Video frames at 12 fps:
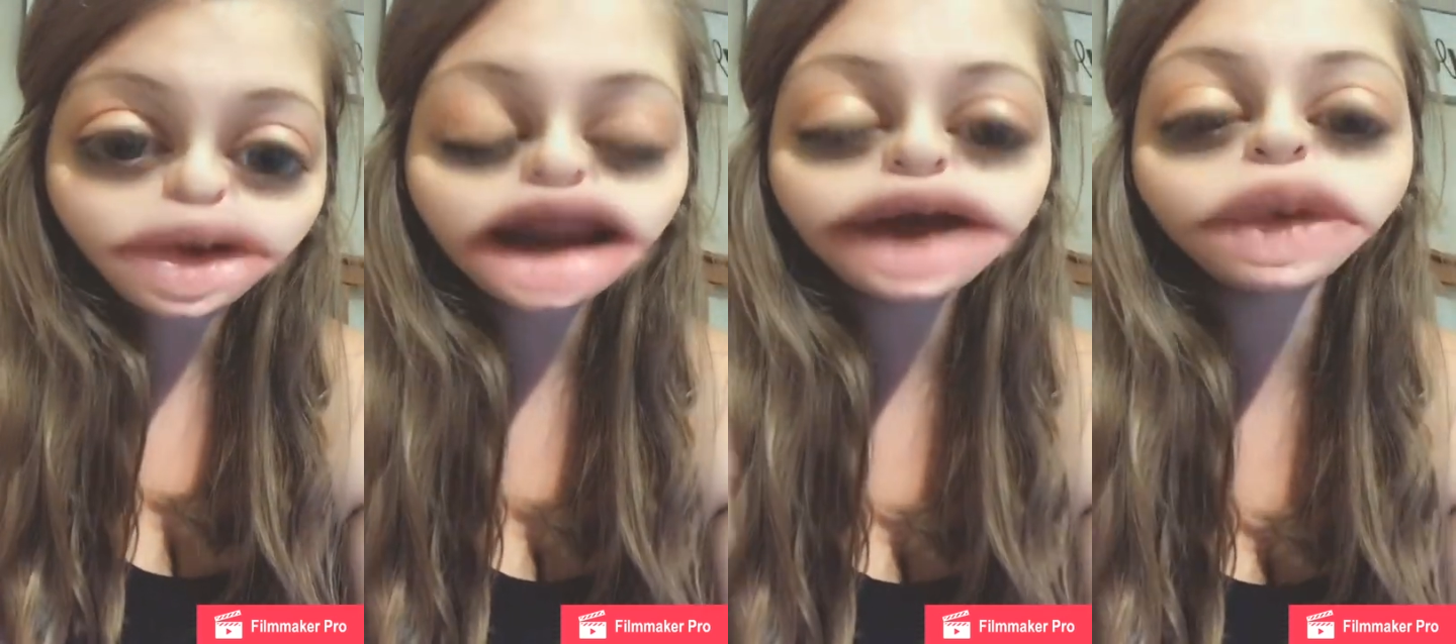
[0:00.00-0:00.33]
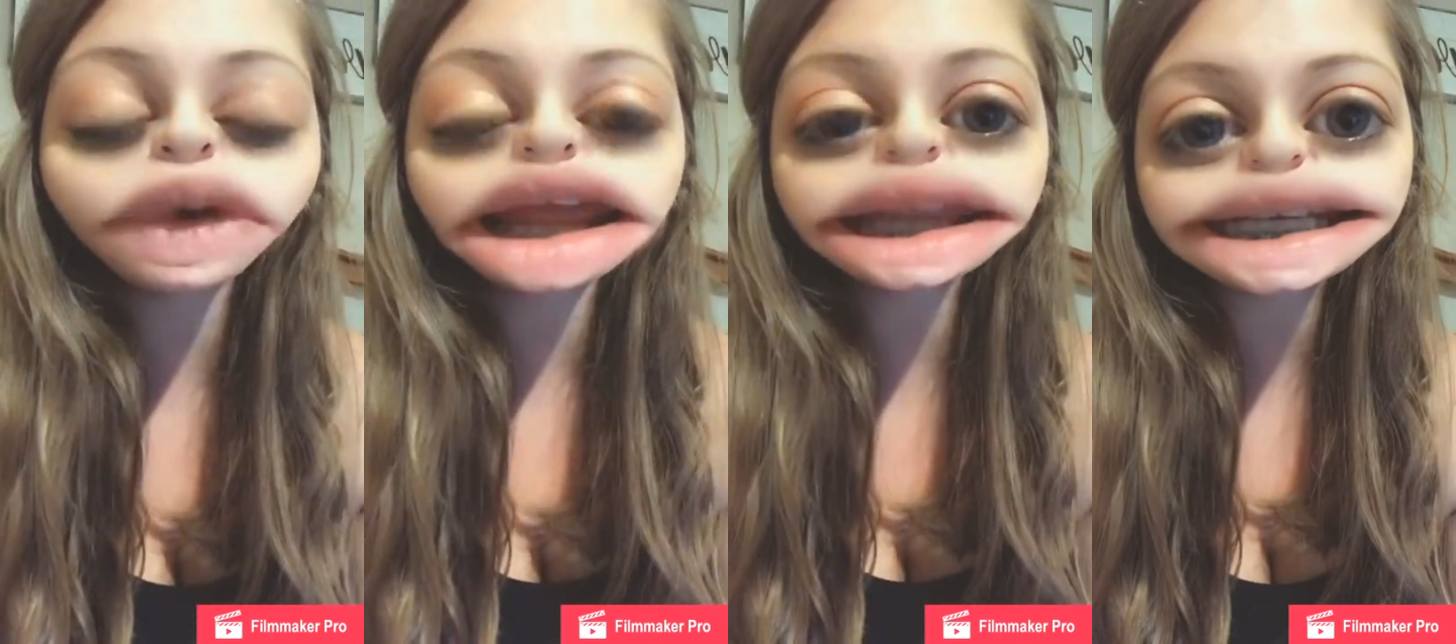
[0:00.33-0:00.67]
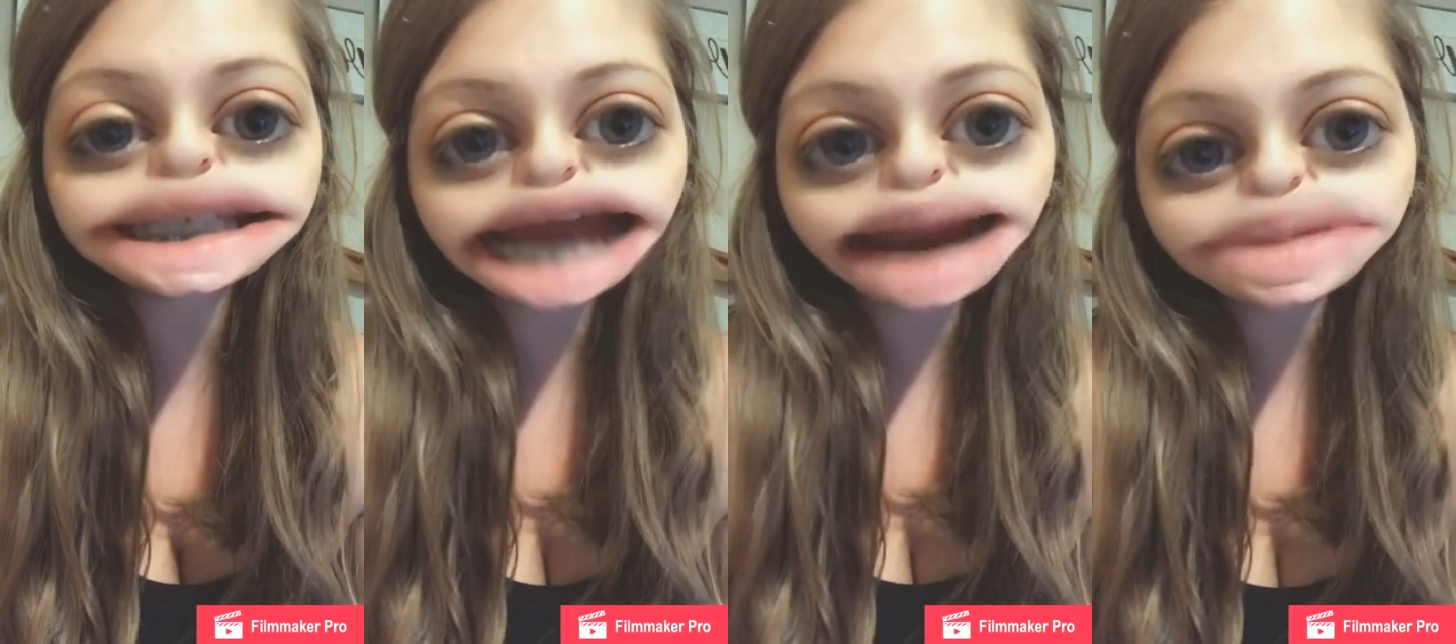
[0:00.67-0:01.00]
Well, in one of
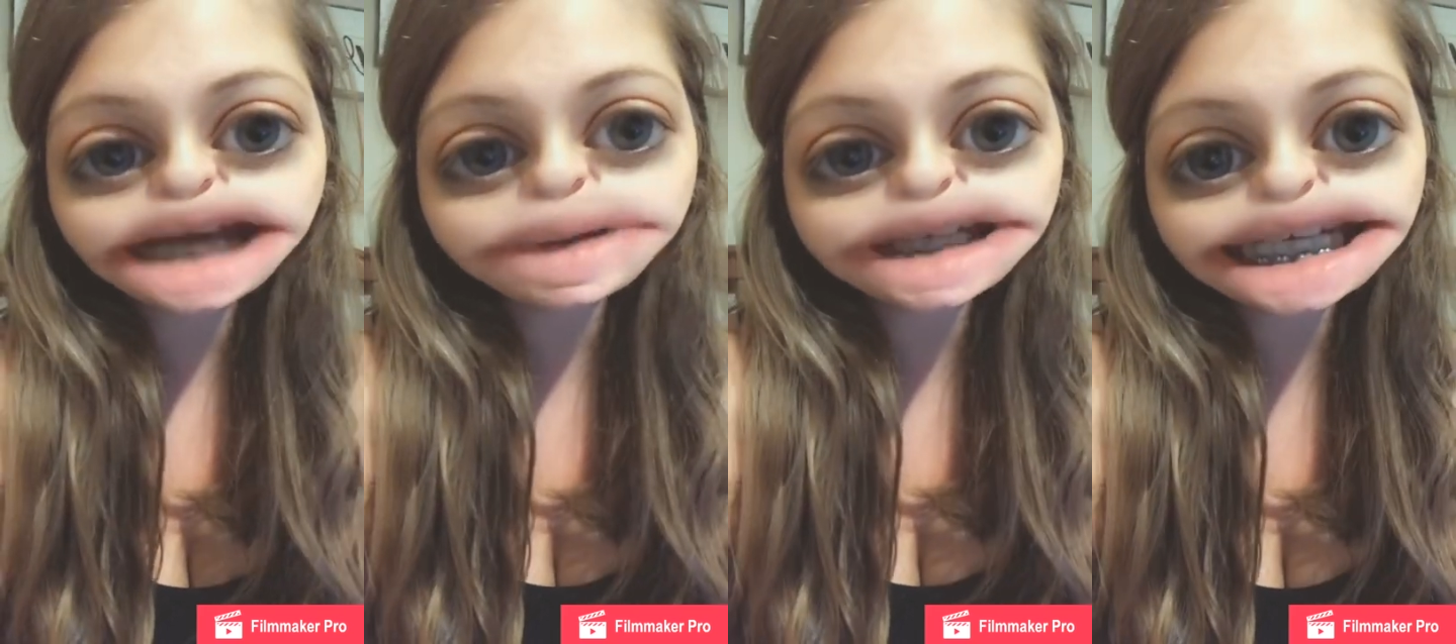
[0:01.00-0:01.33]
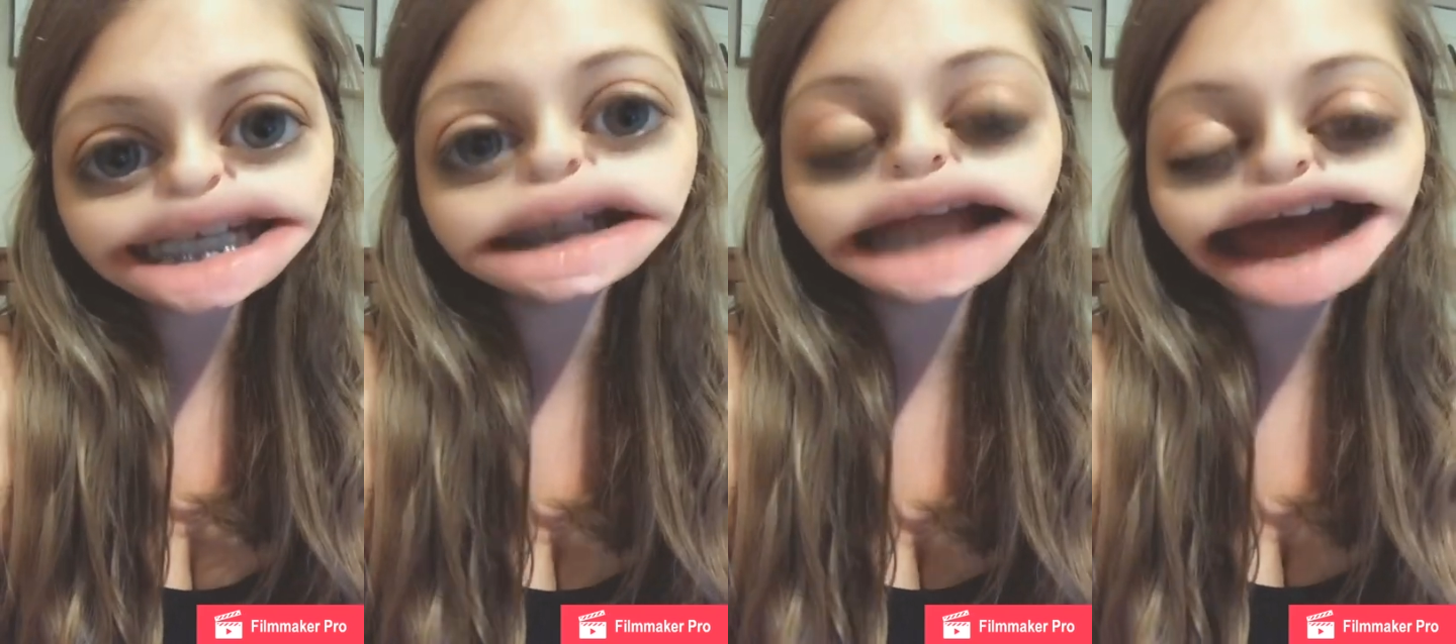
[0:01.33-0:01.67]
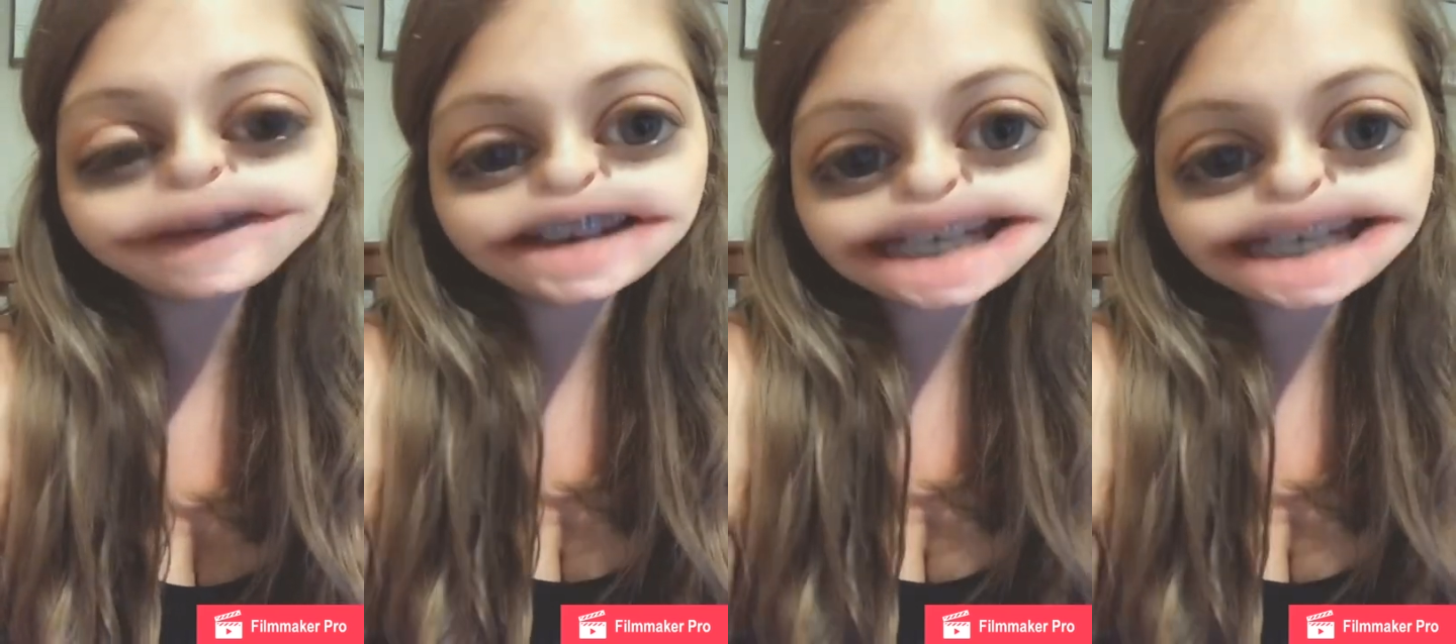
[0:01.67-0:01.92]
these times, I was still half